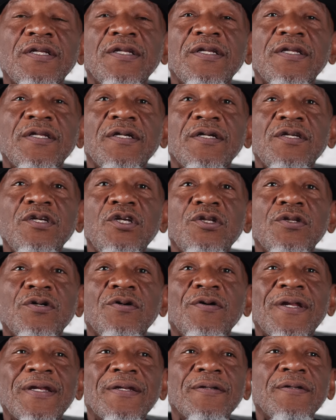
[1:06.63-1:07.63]
Mm-hmm. You
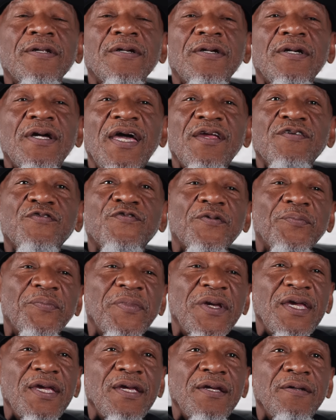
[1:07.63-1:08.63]
know, and for
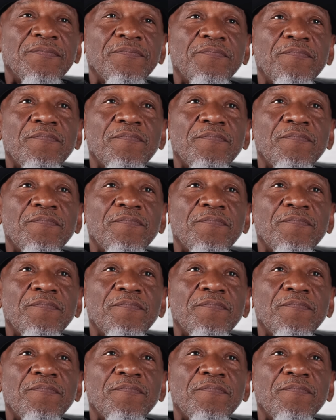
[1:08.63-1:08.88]
me,